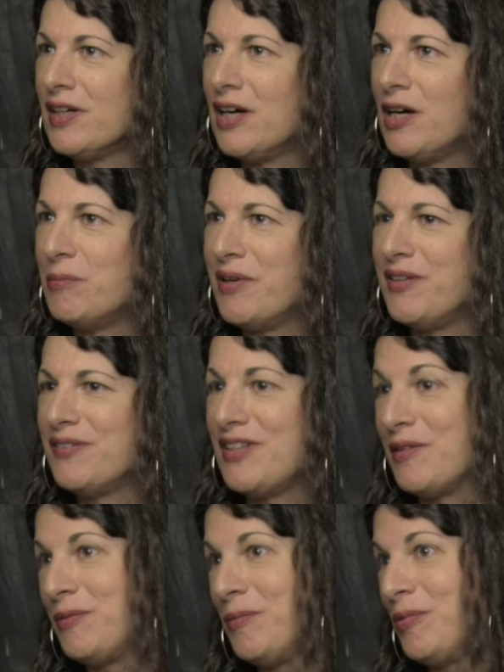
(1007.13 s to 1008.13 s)
but
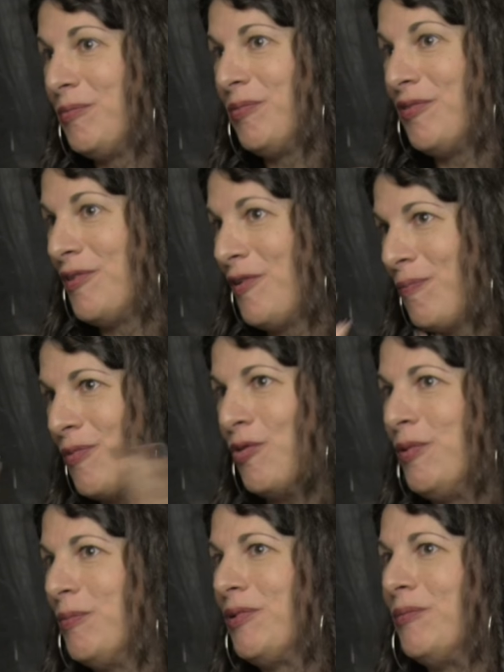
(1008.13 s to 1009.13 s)
instead we prefer to throw
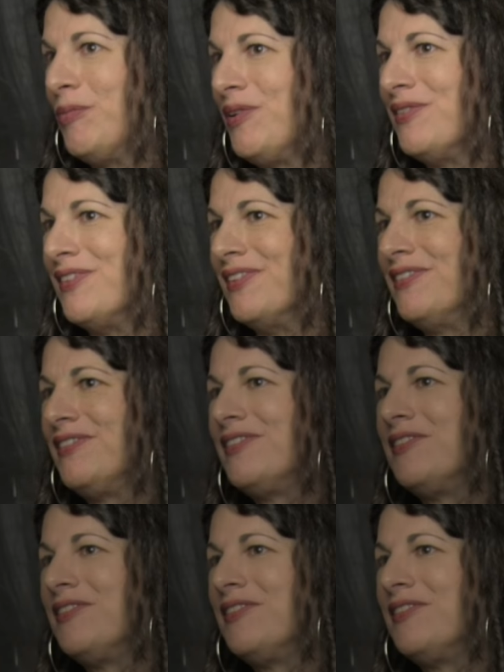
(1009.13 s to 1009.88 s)
people in prison.